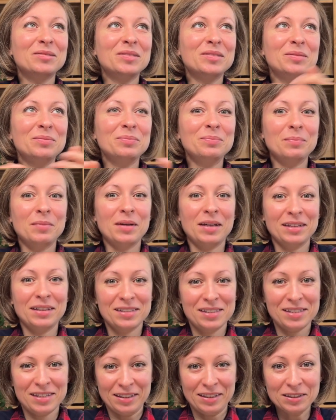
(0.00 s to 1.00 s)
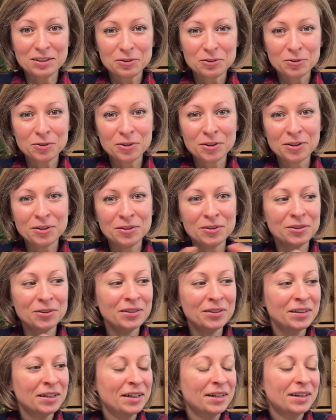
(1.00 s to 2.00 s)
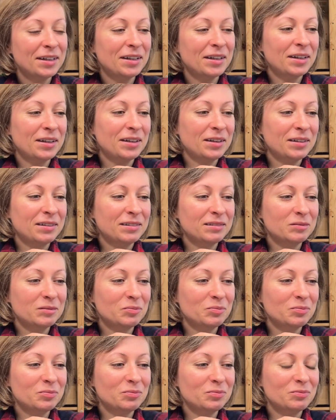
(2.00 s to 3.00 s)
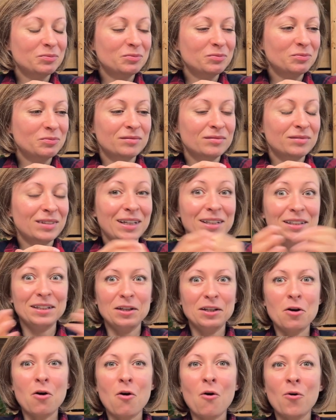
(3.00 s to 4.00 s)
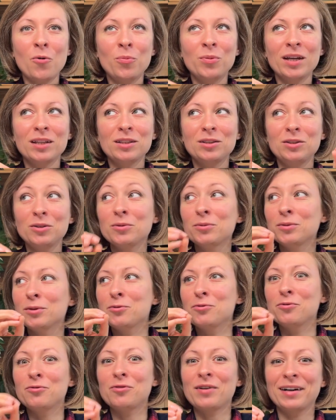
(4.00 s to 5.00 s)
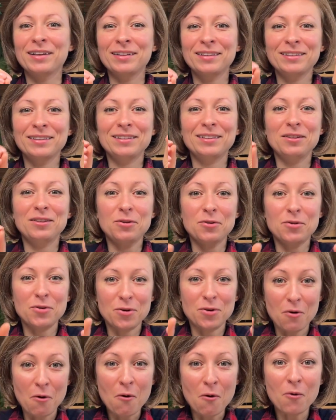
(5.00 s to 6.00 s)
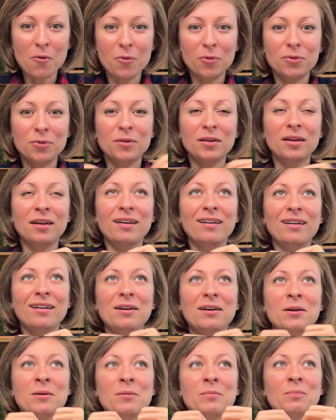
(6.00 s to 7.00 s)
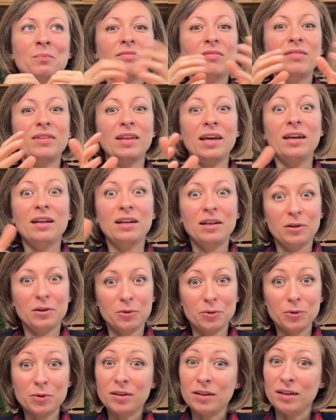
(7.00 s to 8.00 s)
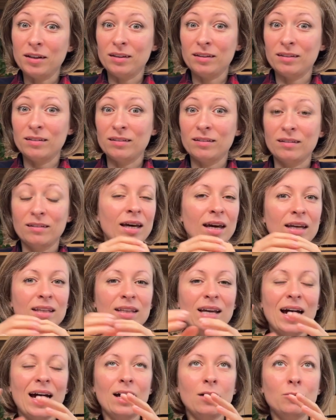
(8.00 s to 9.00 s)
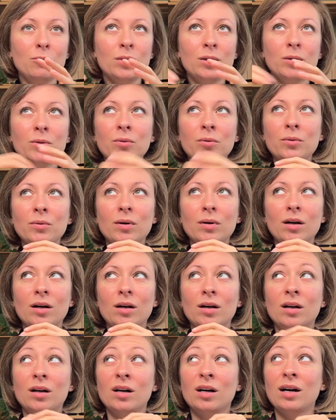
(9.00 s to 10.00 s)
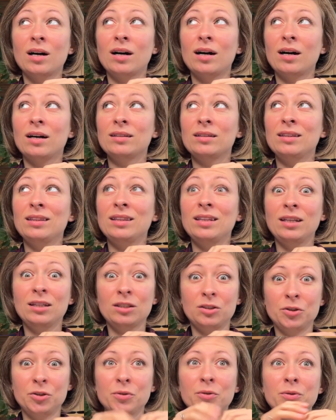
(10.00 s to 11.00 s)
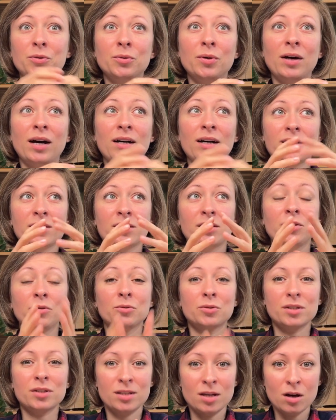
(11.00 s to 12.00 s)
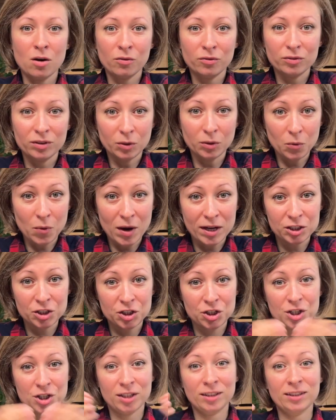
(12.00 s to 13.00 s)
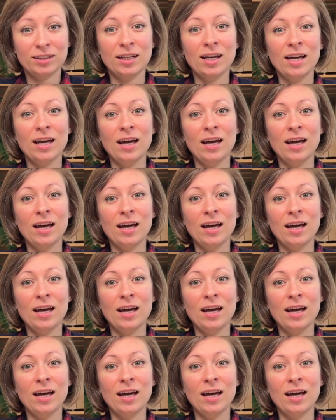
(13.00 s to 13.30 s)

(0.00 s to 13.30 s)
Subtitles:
makes sense for you, and I hope that you will find your own daily routine. And I will need you to ask yourself the question,